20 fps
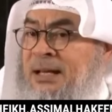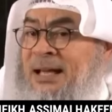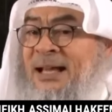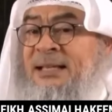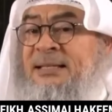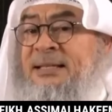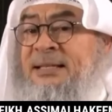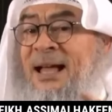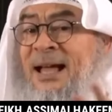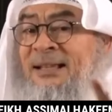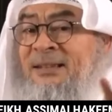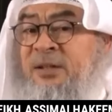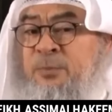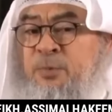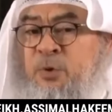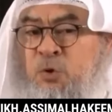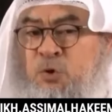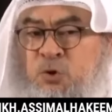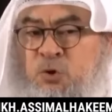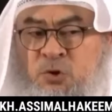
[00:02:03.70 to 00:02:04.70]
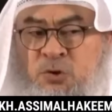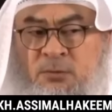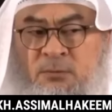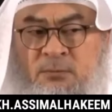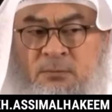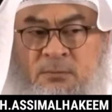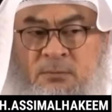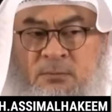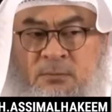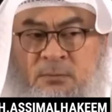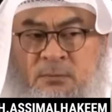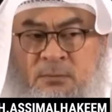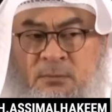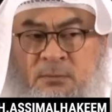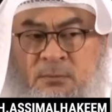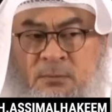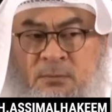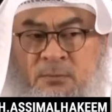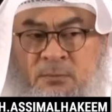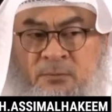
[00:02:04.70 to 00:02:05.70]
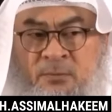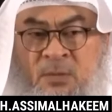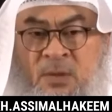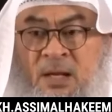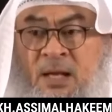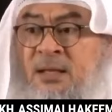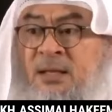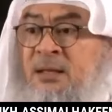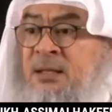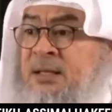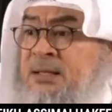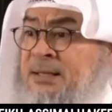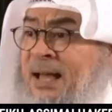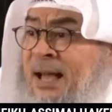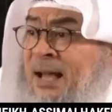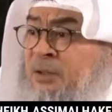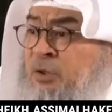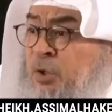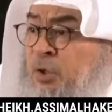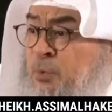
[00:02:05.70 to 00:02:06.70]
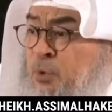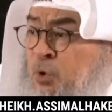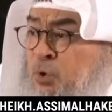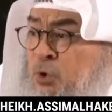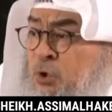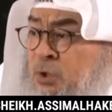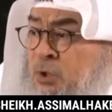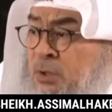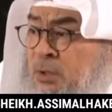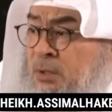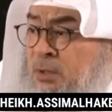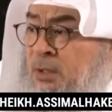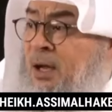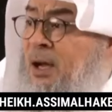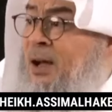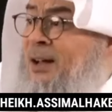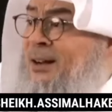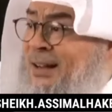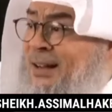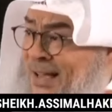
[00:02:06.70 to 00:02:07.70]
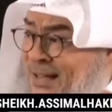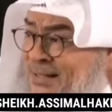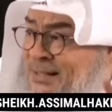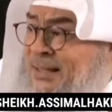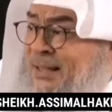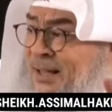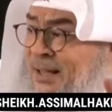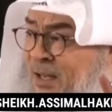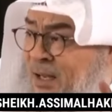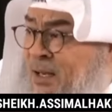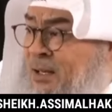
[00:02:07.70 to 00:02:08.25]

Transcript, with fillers: has attributes. And these attributes are as they